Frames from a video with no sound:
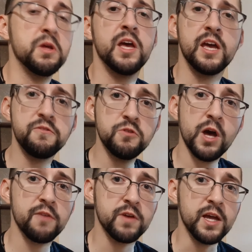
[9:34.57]
If you
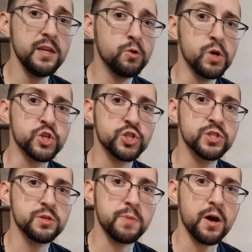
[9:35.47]
have any
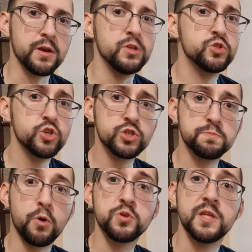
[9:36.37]
questions about it, just
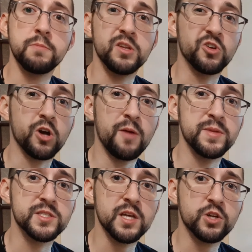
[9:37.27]
post them in the
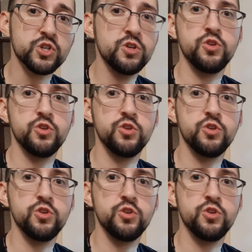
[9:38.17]
comments section.